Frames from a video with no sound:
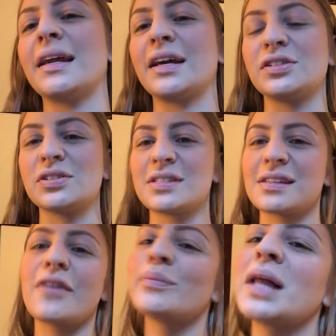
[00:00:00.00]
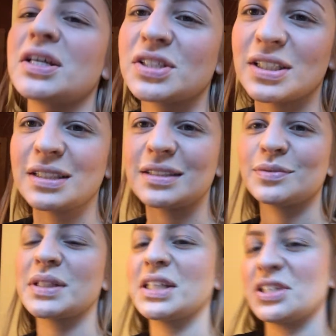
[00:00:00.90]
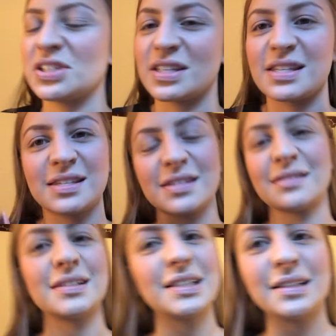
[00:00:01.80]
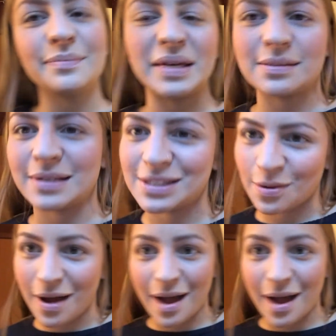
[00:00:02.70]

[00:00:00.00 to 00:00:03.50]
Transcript: and I just love blush. It really just makes me so